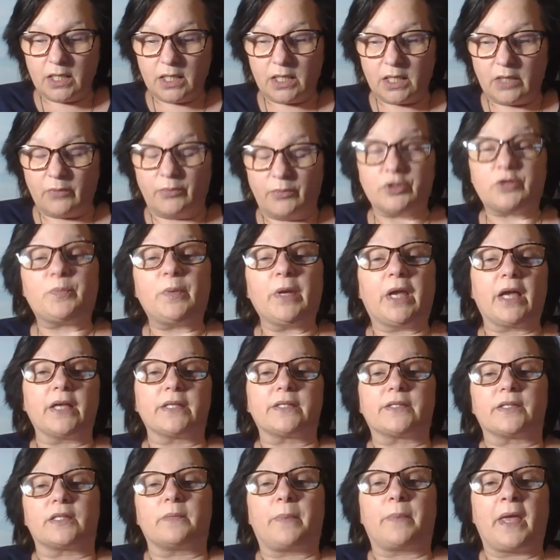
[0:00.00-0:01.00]
it was
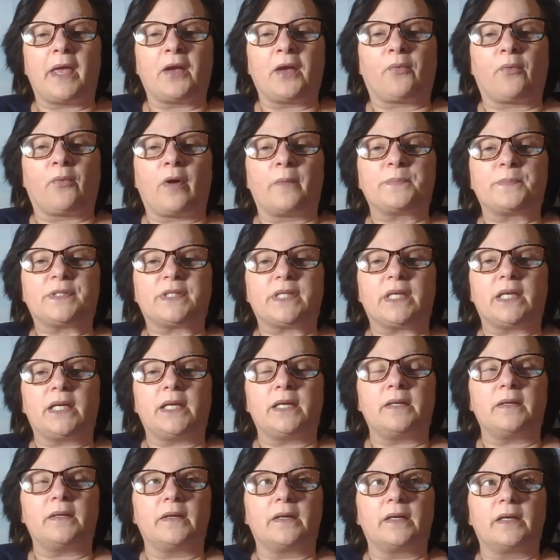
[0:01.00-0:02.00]
because of the
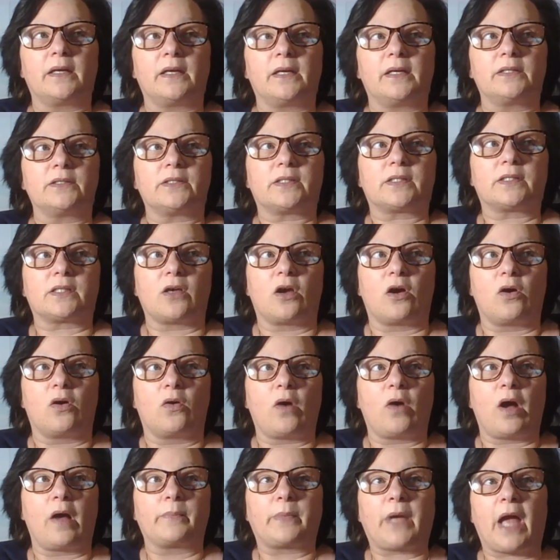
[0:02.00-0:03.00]
bankruptcy.
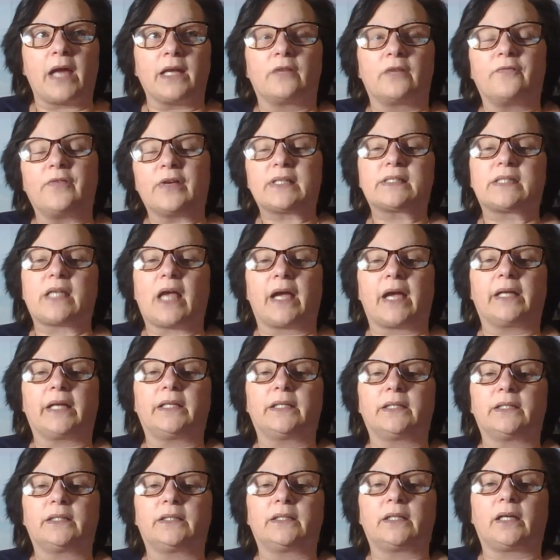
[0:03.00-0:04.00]
So I'm kind of
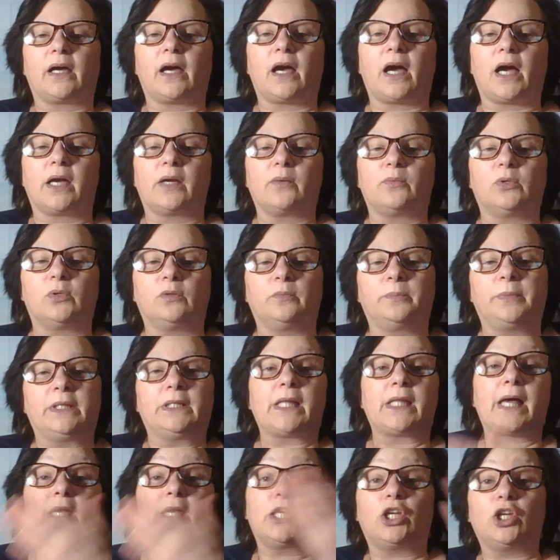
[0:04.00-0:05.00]
excited. I will be
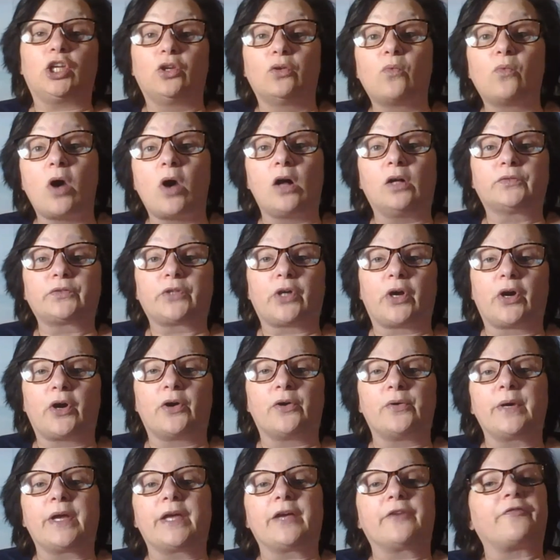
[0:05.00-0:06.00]
letting you all
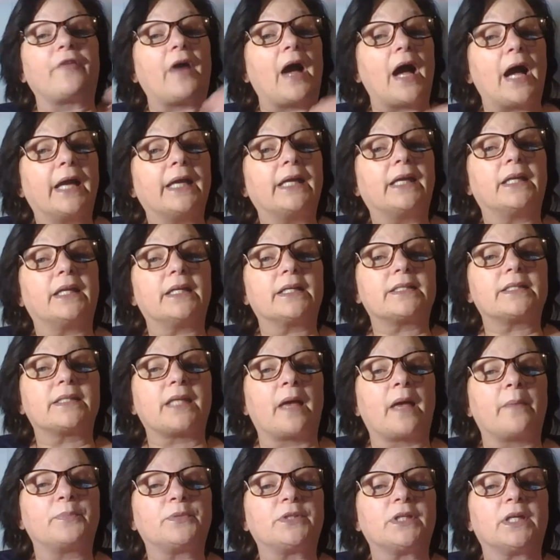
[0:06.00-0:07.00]
know if I get
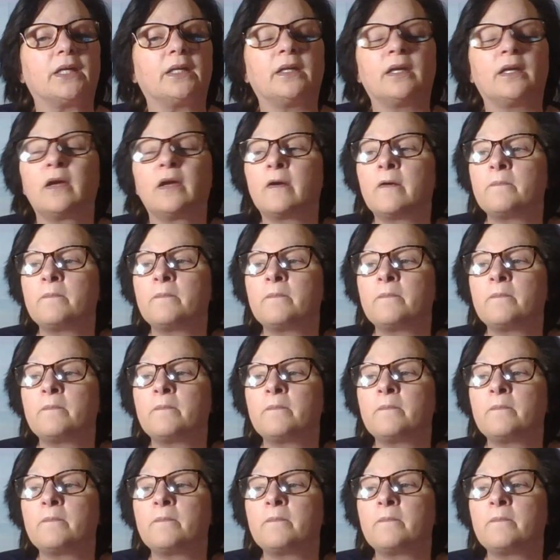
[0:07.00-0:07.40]
accepted.